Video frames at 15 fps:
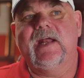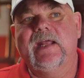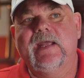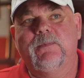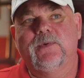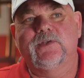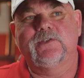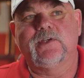not
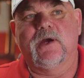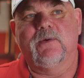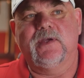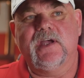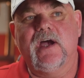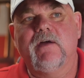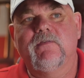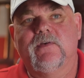able to start
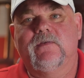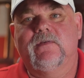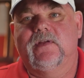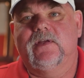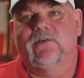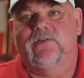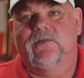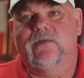recovering
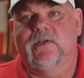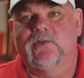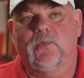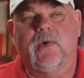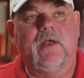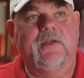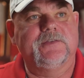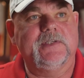
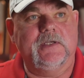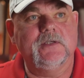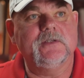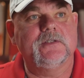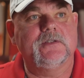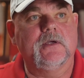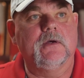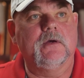as well as they
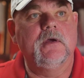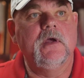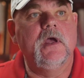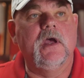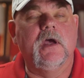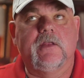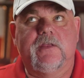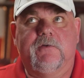used to?
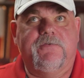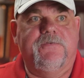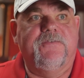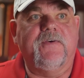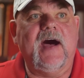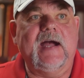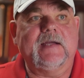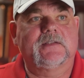They're
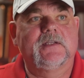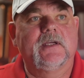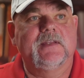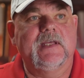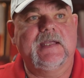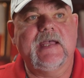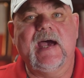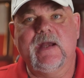fucked.
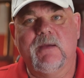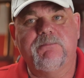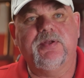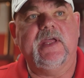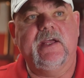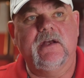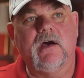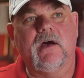They kind of
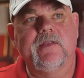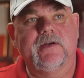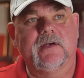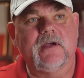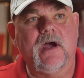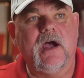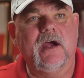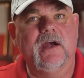played all
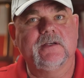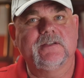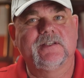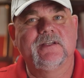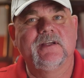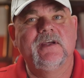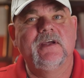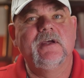their
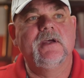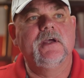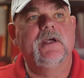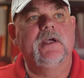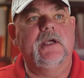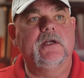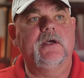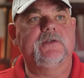cards.
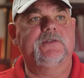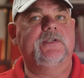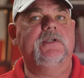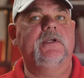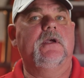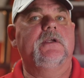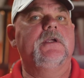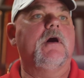You know,
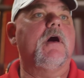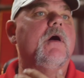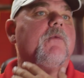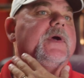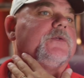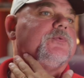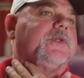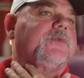so you
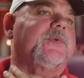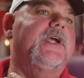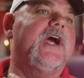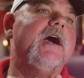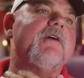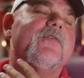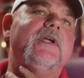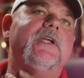always, with
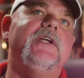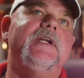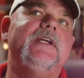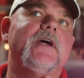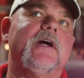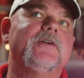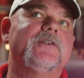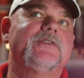recovery, you
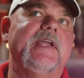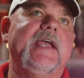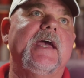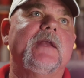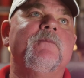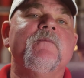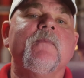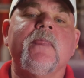need to
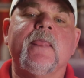understand